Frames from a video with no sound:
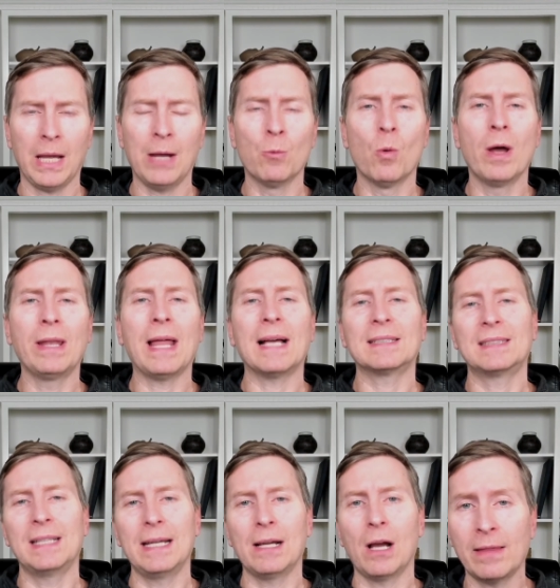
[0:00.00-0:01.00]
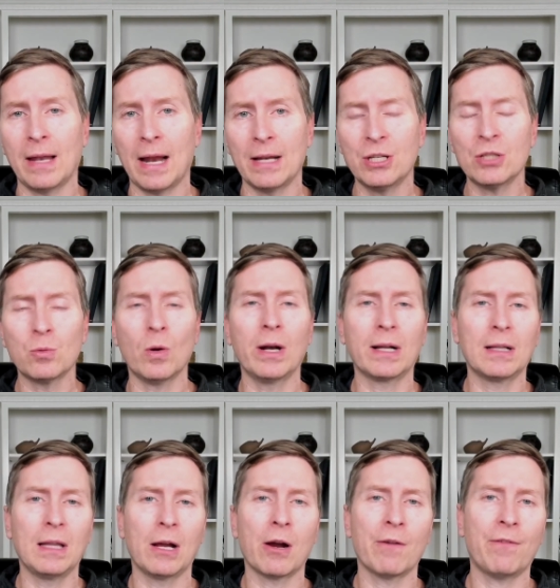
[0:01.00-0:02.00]
And one last thing that I just want to
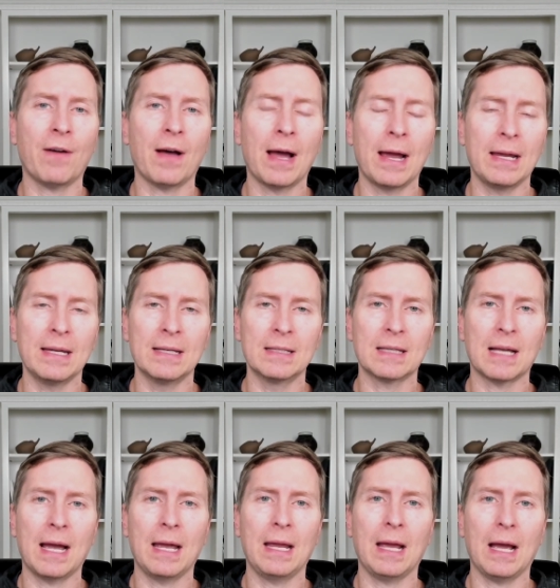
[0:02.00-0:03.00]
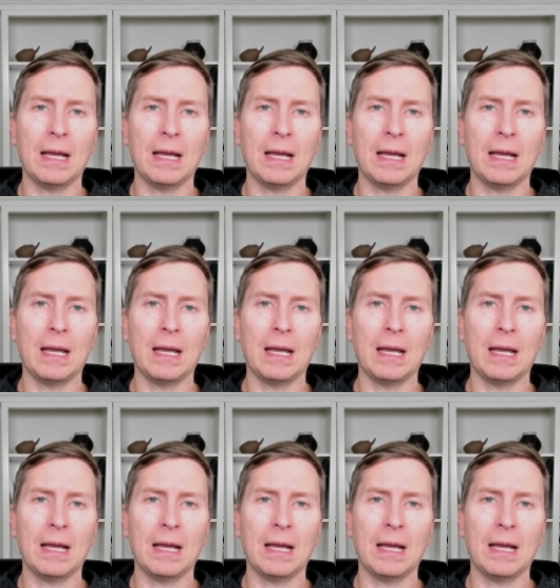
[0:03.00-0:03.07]
clarify is I